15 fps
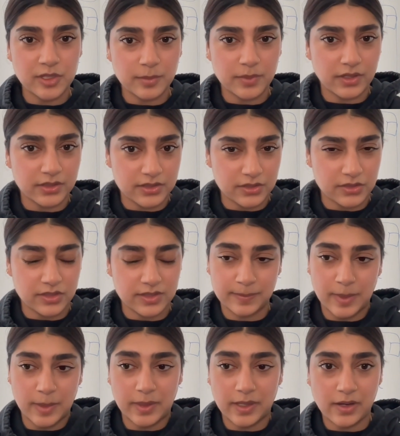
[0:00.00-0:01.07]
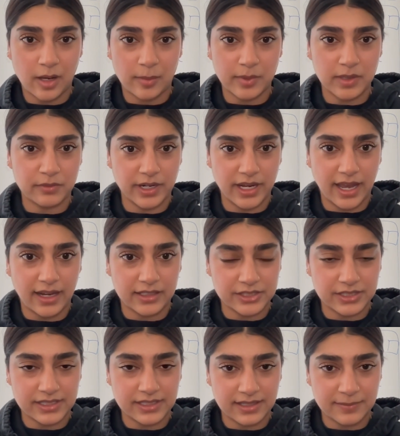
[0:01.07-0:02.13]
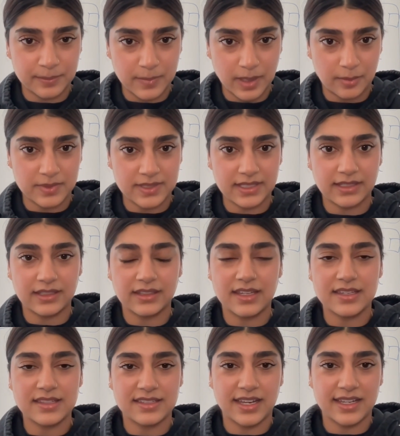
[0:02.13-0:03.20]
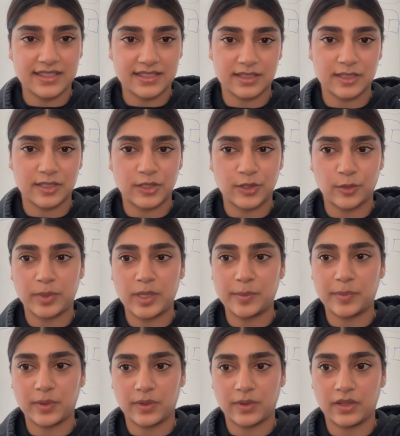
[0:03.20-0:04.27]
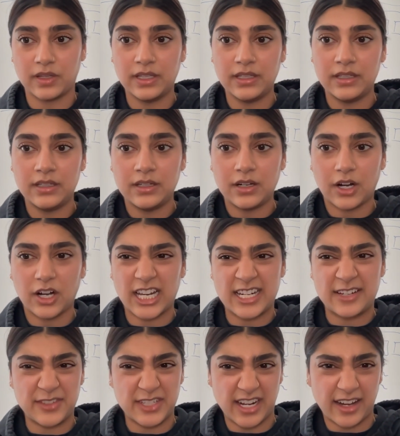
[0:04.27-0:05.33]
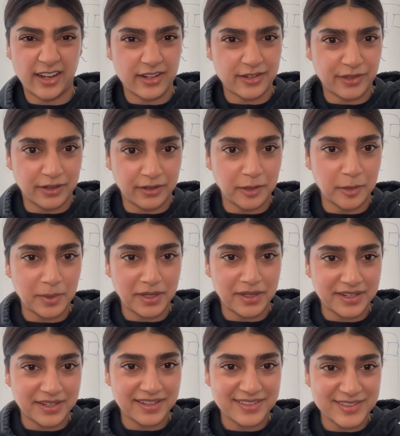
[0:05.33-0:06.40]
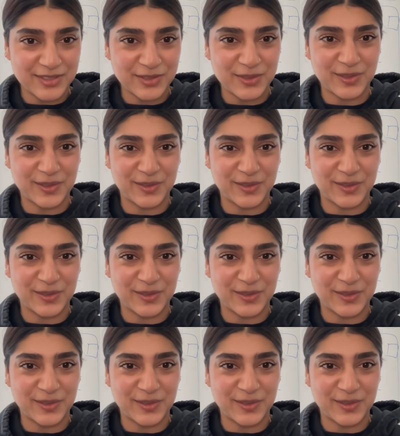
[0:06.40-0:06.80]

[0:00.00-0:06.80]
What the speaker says: but also just maybe common reaction I'm seeing these days is, you know, people are kind of tired of hearing about it. So they're